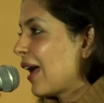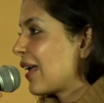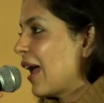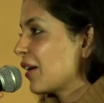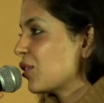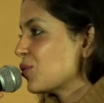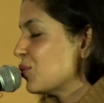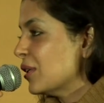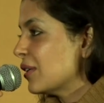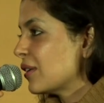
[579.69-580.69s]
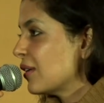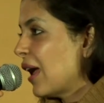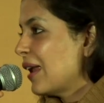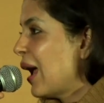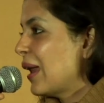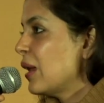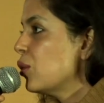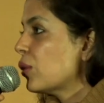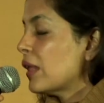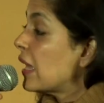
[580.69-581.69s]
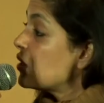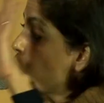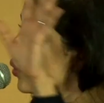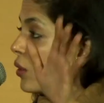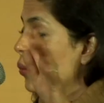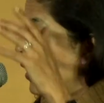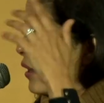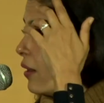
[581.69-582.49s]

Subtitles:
characters to eat, and I know that's worldwide.